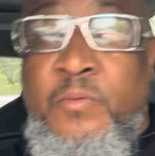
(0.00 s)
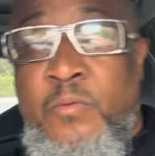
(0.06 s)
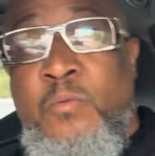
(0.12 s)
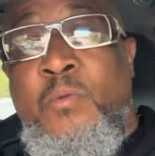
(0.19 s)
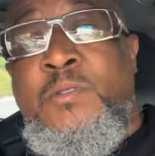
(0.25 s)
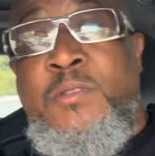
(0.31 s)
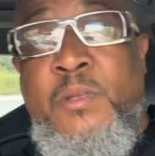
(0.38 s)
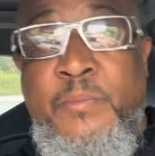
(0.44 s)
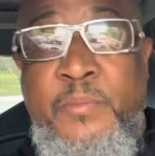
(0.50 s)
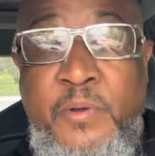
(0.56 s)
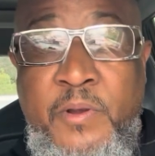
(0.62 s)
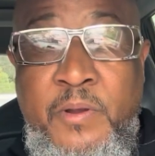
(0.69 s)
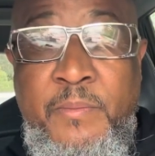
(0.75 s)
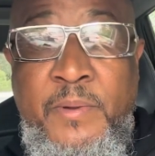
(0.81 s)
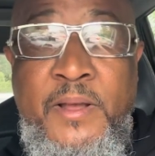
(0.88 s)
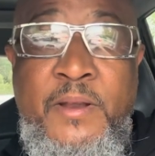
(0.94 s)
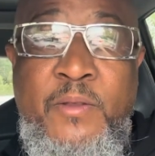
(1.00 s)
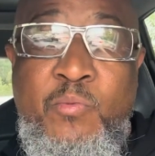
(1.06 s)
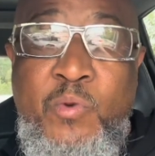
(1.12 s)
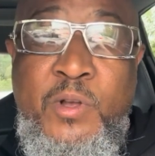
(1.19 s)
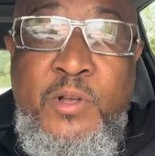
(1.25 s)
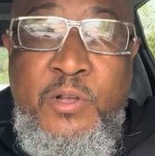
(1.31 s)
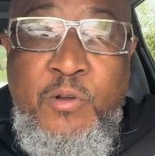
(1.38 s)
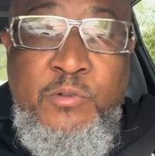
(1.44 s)
What's up, everybody?
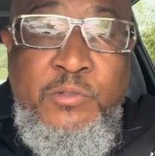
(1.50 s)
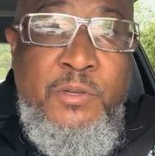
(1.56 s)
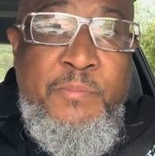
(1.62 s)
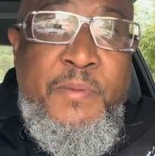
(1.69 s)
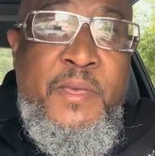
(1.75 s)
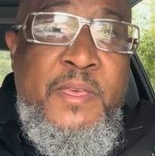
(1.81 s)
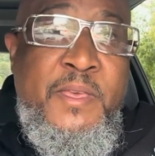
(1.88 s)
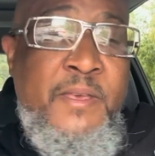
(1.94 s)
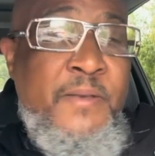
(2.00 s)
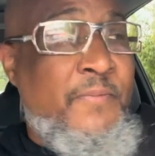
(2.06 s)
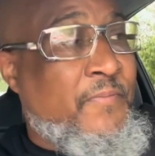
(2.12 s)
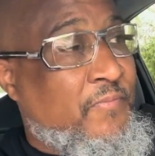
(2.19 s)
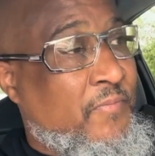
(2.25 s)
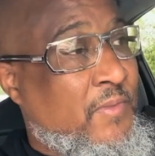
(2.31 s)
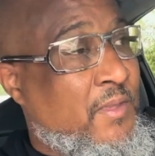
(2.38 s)
One Coach's Opinion.